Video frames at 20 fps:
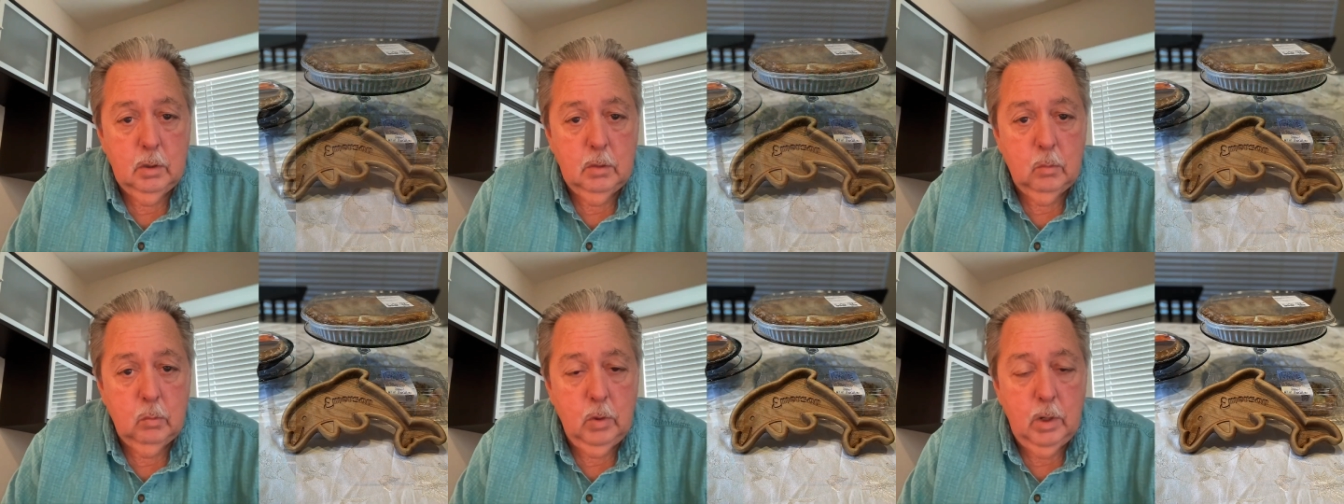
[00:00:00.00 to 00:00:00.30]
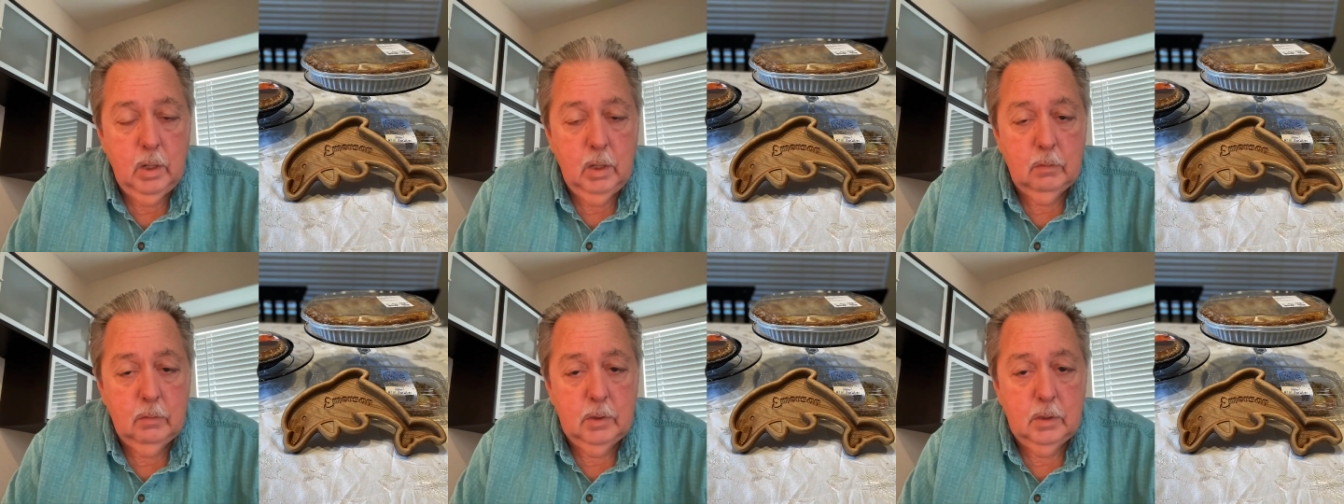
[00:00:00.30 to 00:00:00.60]

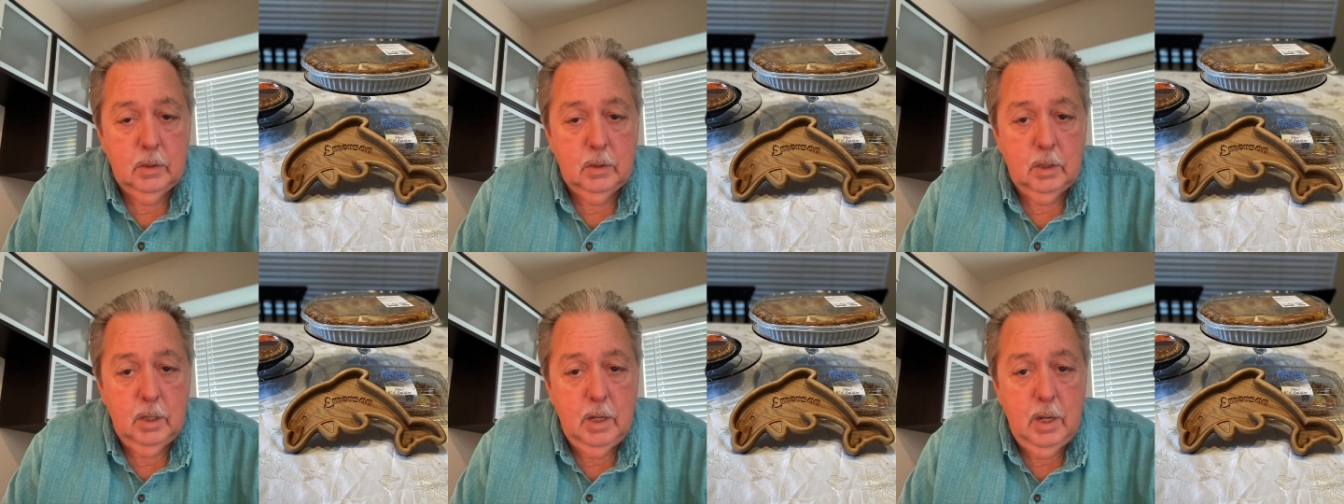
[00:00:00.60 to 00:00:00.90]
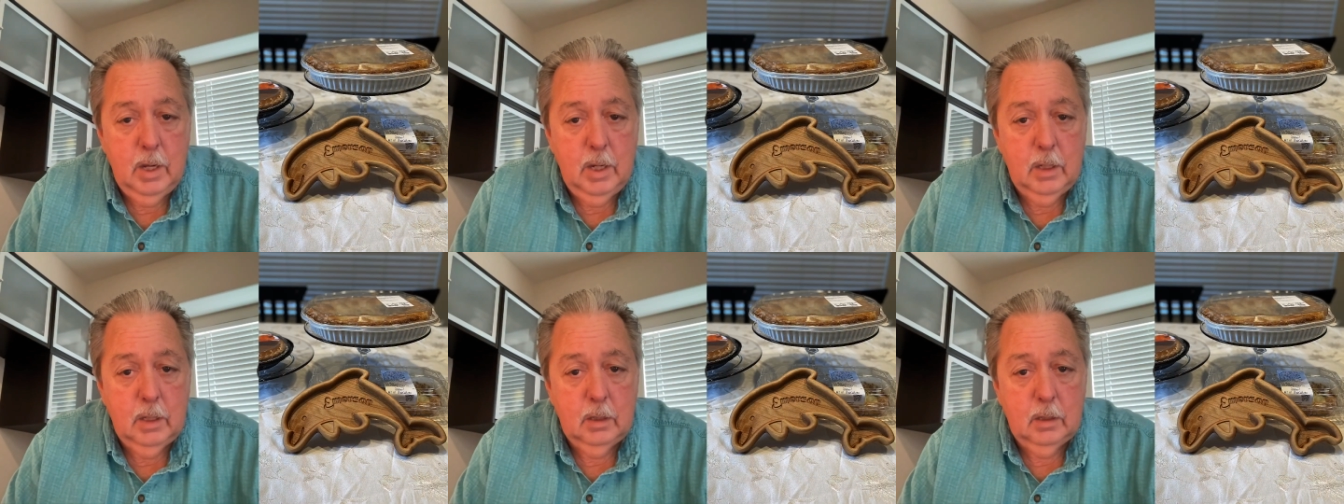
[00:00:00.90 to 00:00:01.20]
relevant
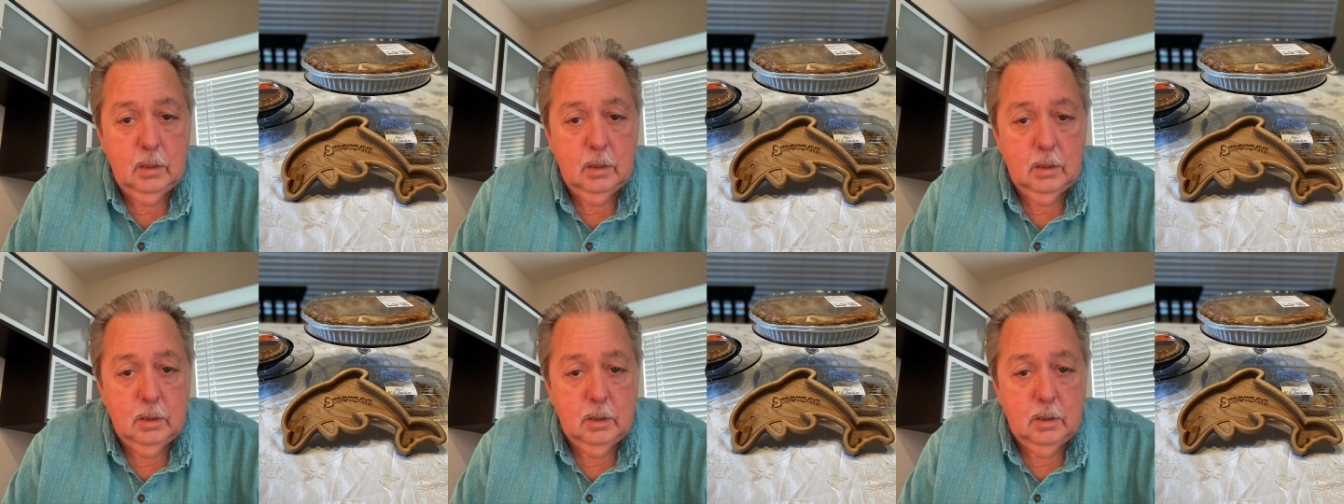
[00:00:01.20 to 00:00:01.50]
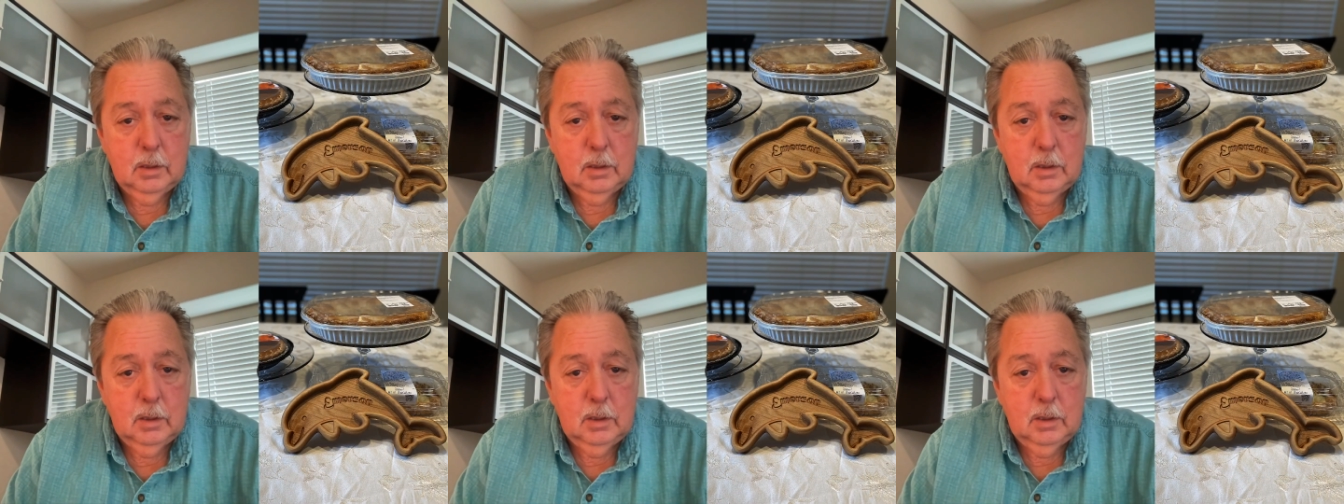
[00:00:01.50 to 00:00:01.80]
and
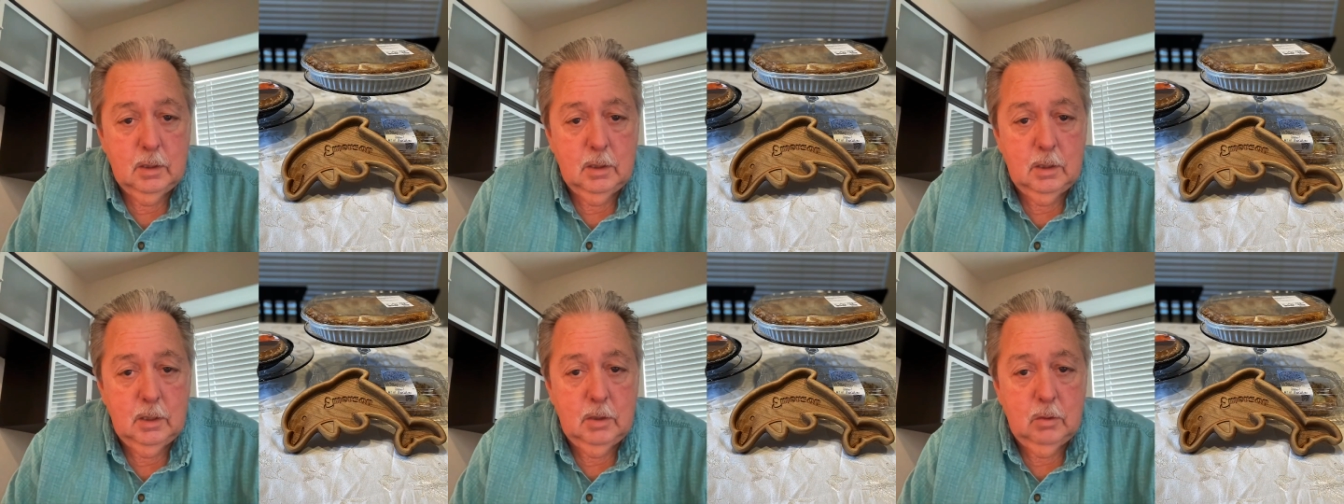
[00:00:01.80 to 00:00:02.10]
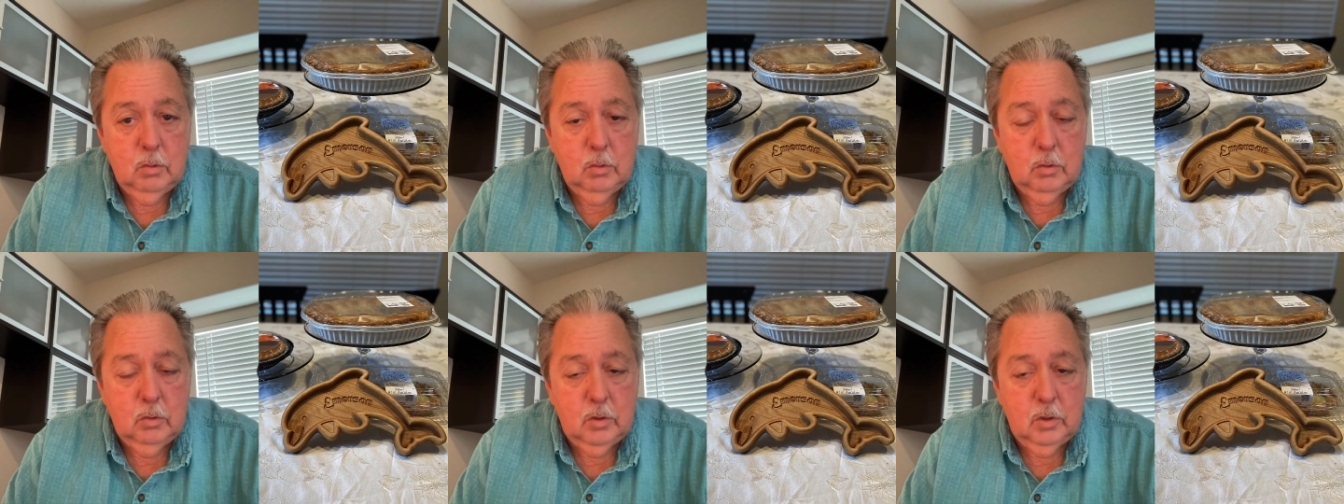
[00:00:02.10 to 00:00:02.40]

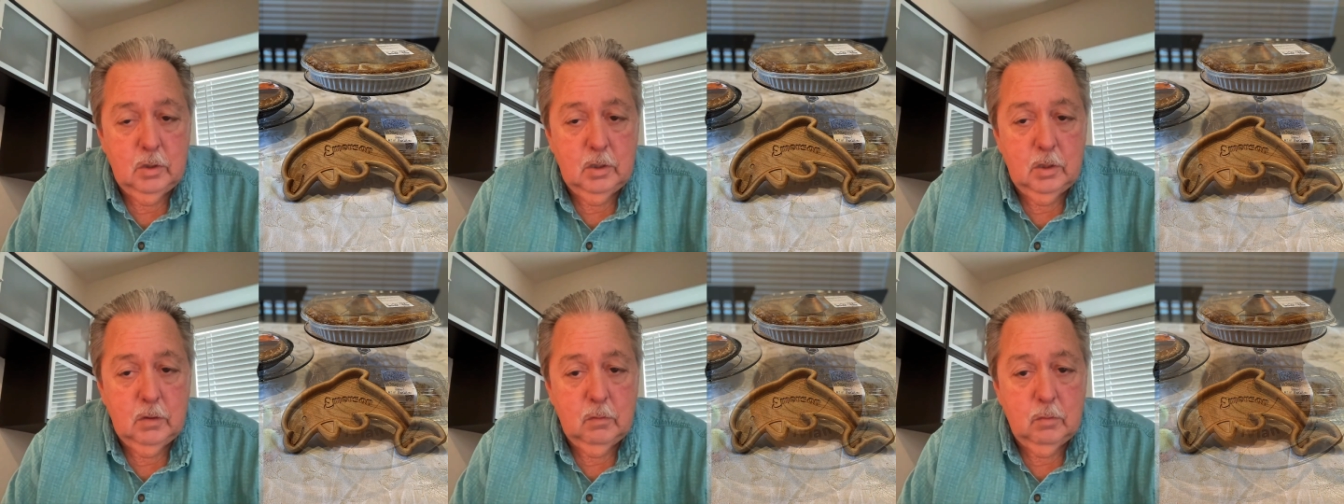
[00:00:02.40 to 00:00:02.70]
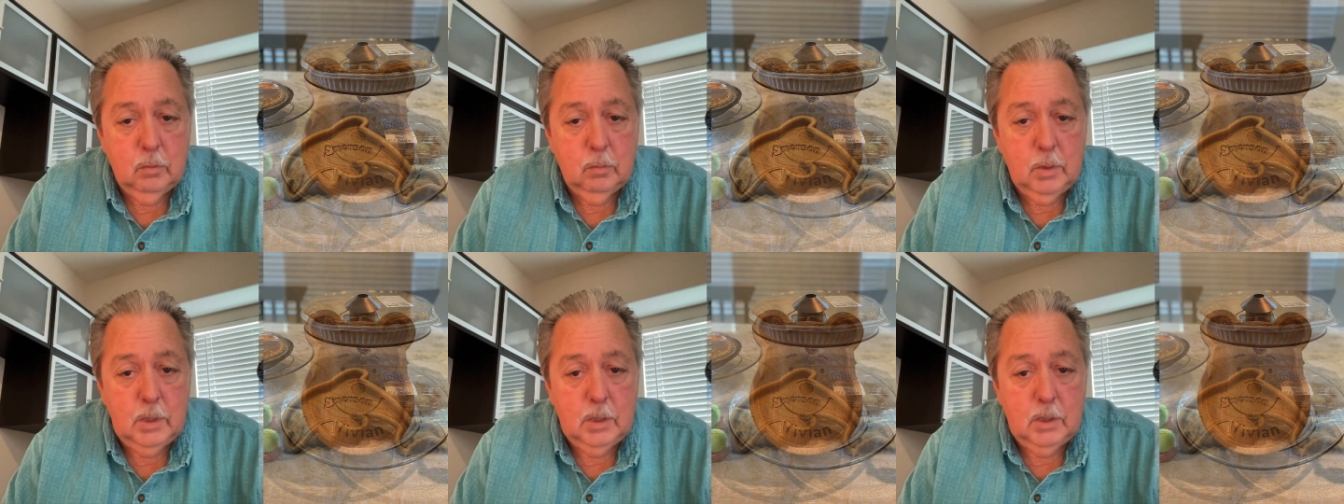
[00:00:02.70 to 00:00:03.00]
interesting
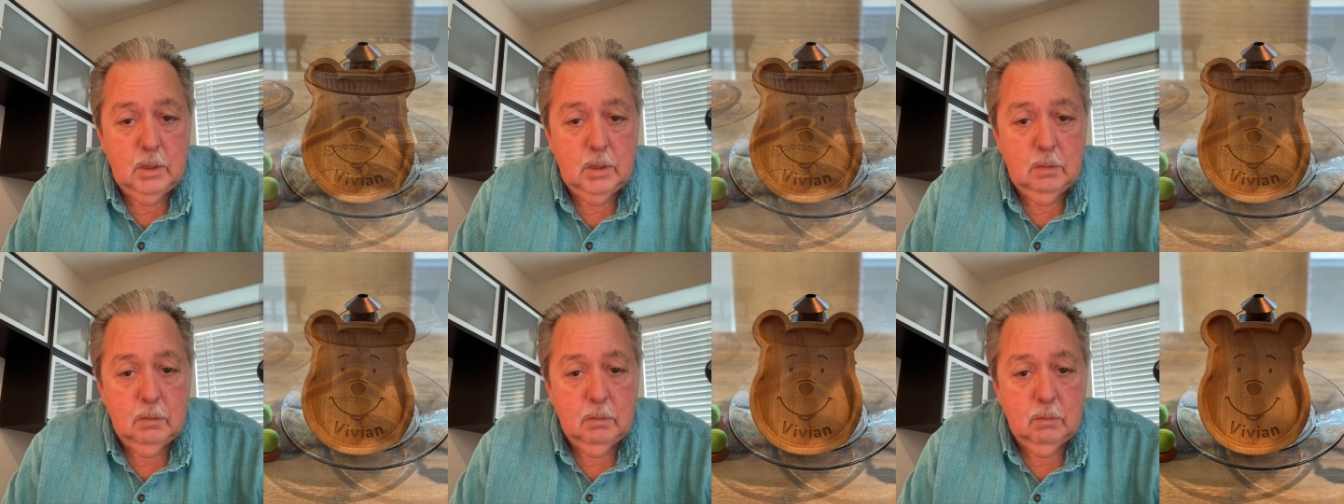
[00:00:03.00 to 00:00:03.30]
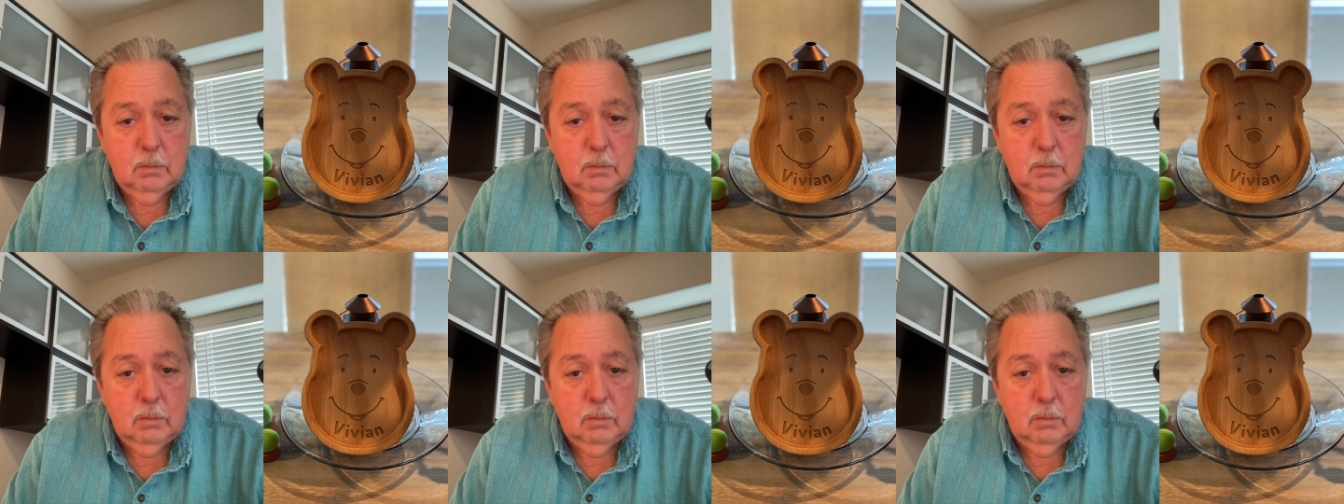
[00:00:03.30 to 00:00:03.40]
information.